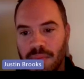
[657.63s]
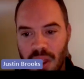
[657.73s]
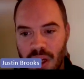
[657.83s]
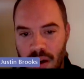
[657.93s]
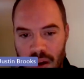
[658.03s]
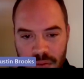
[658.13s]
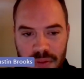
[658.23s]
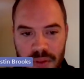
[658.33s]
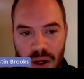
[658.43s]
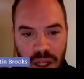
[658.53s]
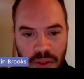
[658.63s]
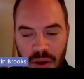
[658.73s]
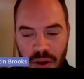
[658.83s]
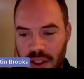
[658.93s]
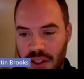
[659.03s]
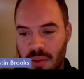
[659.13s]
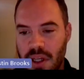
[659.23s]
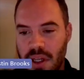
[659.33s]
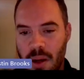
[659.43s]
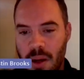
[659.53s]
of getting their system
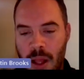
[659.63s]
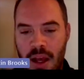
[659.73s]
set up.